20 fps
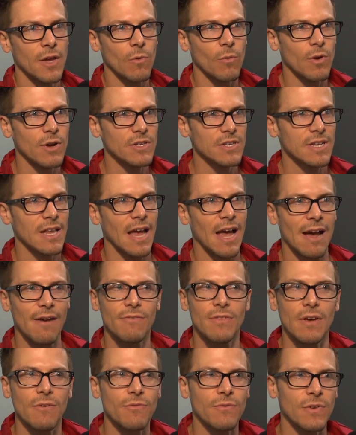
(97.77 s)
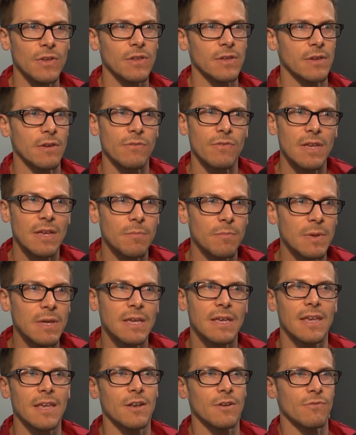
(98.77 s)
We wanted you to have that feeling of
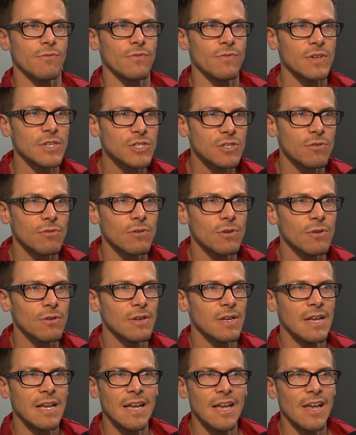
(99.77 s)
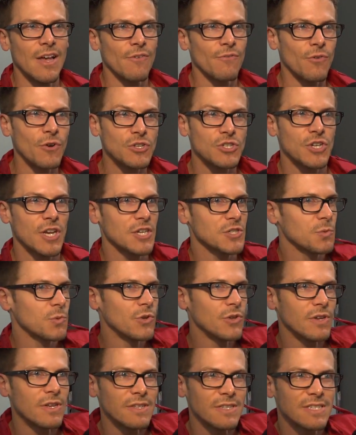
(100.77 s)
being in a visceral foot chase
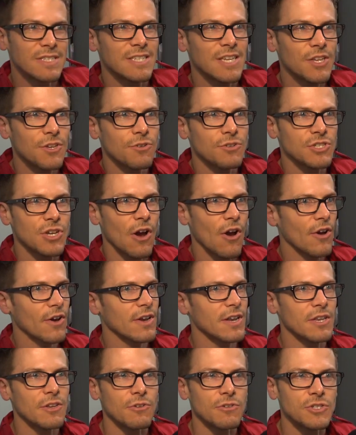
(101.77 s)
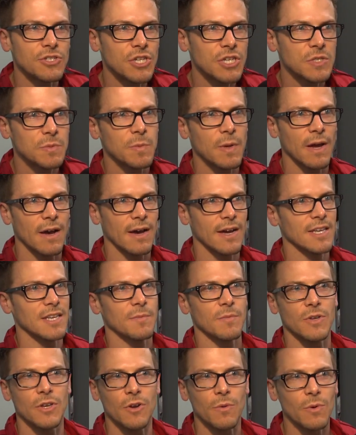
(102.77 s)
where you can see your target and you're just behind
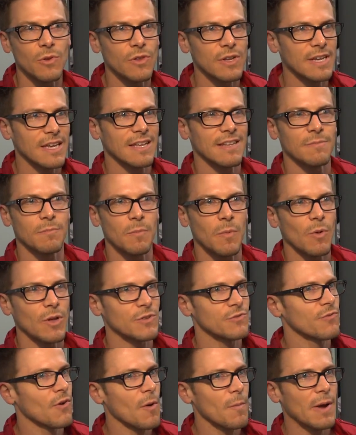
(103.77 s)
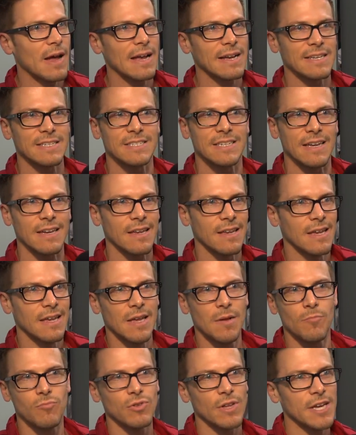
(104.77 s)
him. And we look at as far back as like
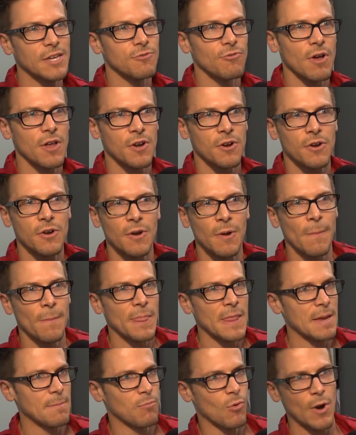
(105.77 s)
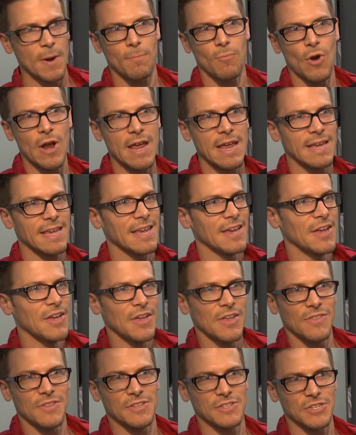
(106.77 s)
Blade Runner, Point Break,
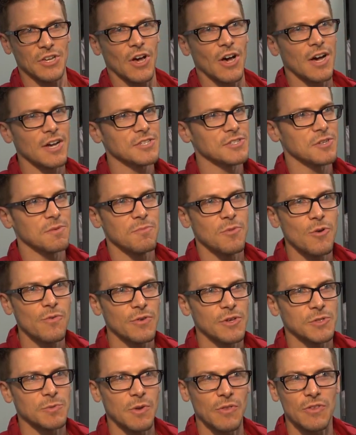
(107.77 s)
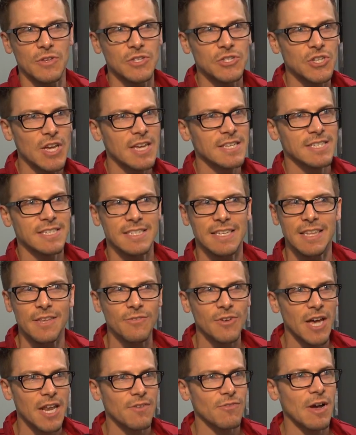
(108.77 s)
these awesome movies with these chases that
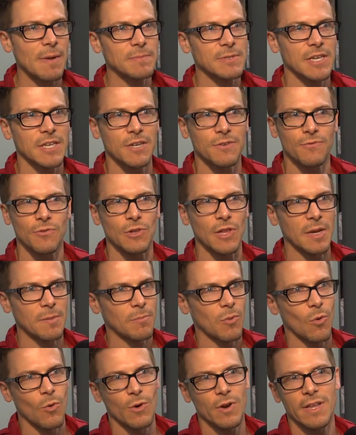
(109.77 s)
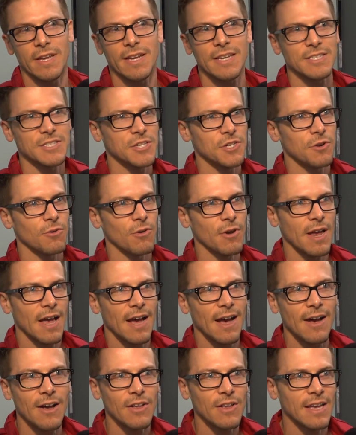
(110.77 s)
they've kind of updated for like Bourne and Casino
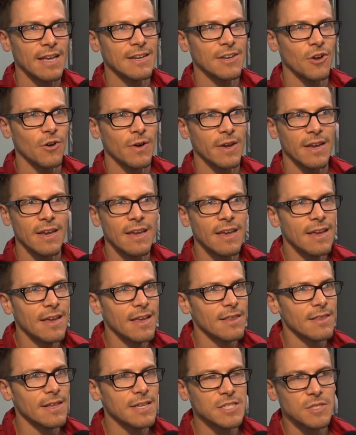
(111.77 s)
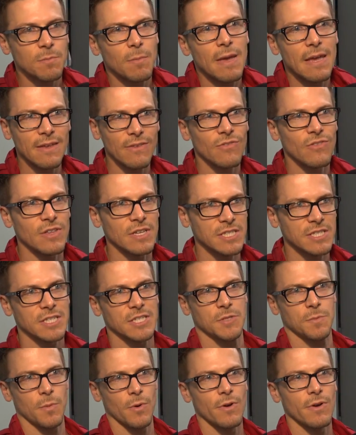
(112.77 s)
Royale, and going, let's make this
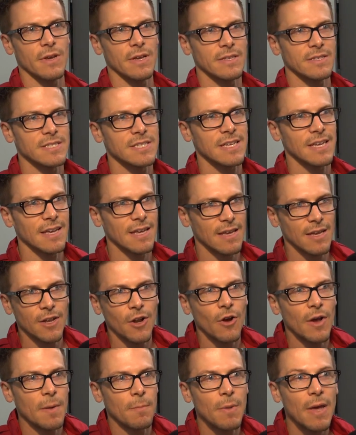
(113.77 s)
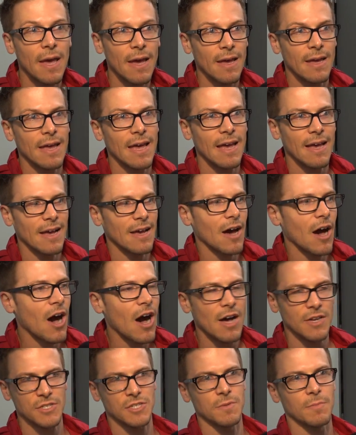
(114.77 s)
experience, and
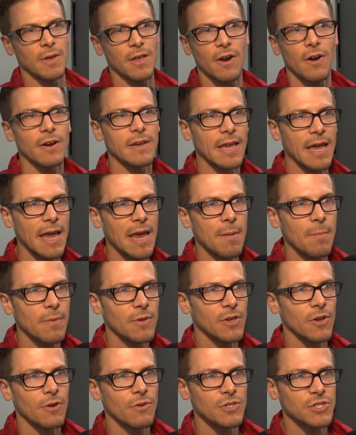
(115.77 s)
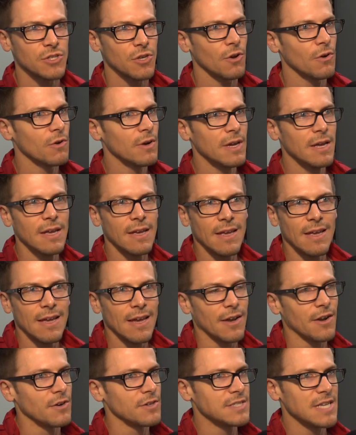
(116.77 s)
awesome in our game. So
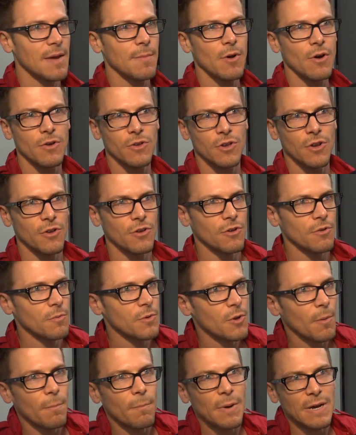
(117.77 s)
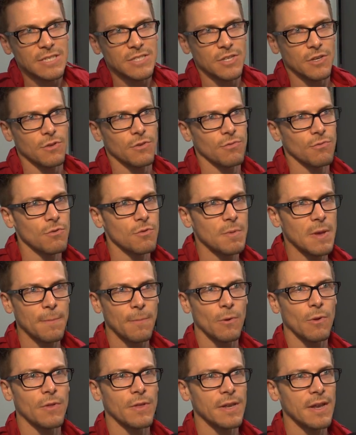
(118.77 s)
in our demo, you're busting through
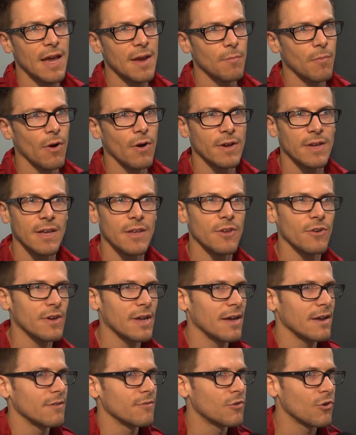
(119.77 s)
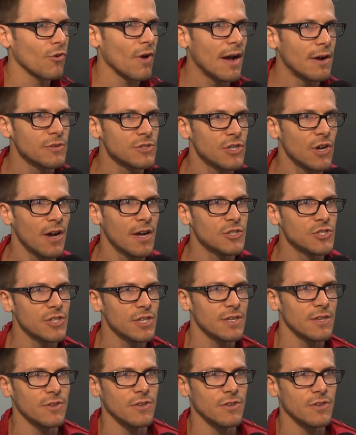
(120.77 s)
people in the night market. You're kind of crowd dodging.